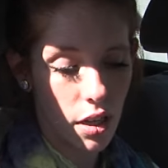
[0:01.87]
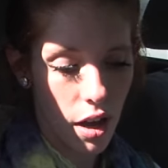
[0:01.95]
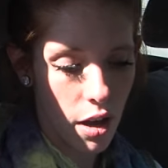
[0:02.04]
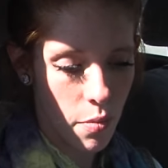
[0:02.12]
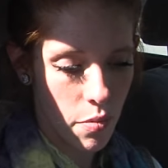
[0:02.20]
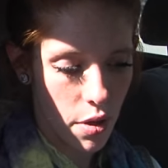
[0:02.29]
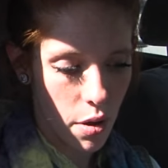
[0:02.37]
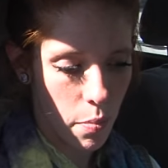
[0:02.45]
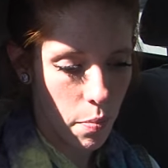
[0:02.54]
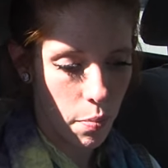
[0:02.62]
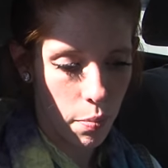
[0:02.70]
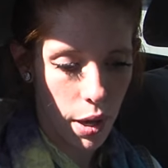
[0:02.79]
The
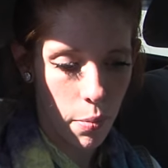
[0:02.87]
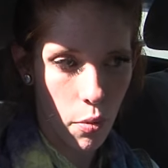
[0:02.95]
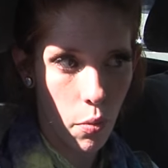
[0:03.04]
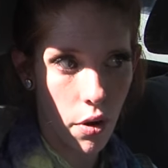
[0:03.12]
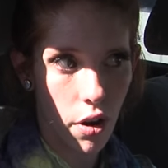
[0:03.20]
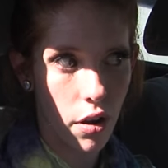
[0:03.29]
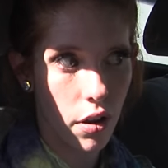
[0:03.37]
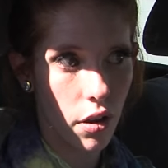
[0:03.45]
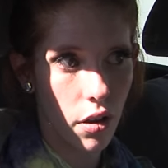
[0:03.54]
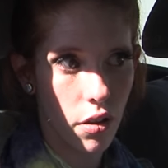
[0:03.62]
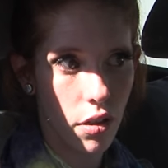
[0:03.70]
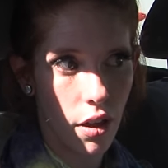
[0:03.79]
paperwork
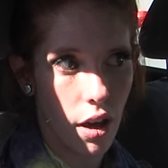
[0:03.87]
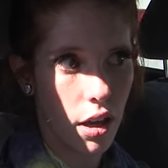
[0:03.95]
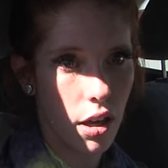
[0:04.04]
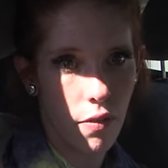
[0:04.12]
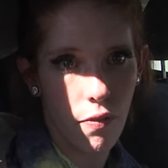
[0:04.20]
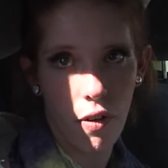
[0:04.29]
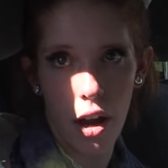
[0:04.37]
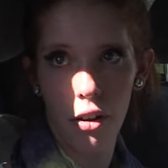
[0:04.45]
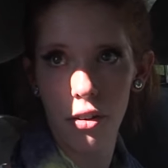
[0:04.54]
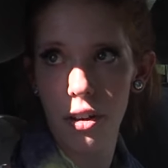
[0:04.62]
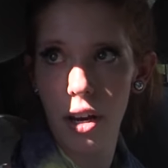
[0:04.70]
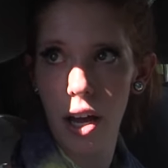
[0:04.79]
that he
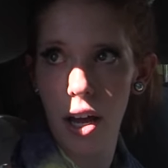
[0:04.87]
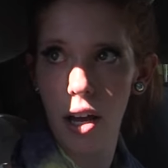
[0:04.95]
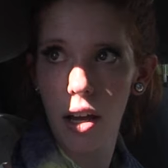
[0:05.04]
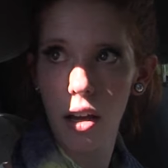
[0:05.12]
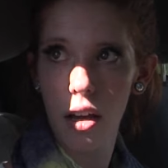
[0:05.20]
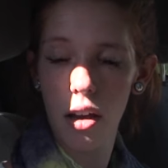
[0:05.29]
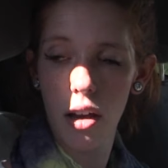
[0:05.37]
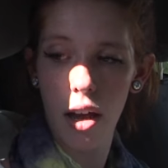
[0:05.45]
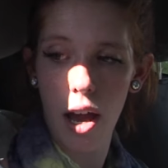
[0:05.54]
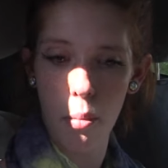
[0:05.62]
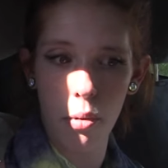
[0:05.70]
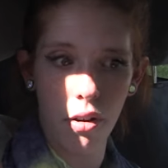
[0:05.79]
filed today
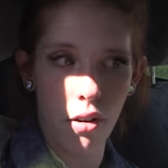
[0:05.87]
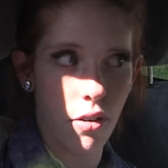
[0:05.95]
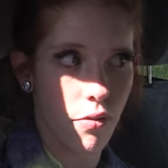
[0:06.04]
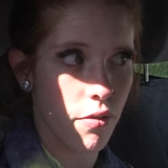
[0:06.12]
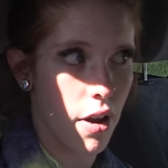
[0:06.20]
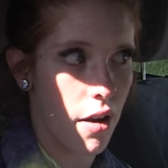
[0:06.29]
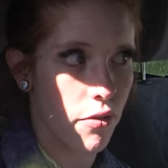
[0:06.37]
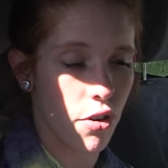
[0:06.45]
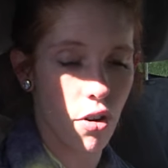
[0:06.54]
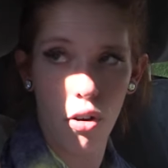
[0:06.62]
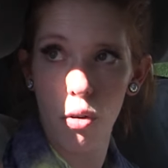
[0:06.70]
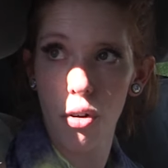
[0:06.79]
happened
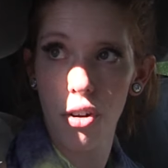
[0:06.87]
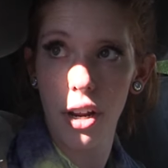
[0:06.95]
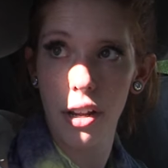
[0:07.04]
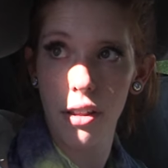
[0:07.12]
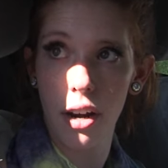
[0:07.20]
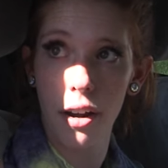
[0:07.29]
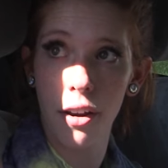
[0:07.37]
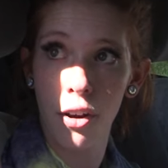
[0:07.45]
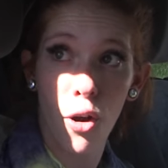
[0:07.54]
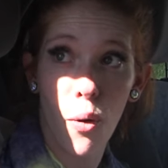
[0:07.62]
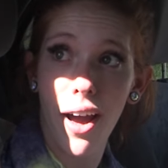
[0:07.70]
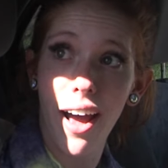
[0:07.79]
after a court date that I didn't
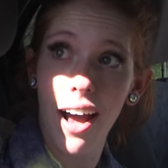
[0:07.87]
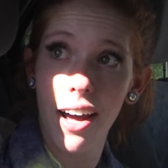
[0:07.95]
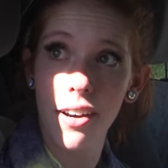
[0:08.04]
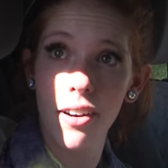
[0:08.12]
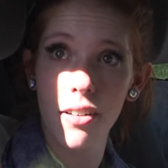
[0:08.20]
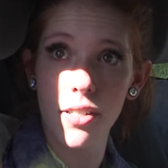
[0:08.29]
know I had,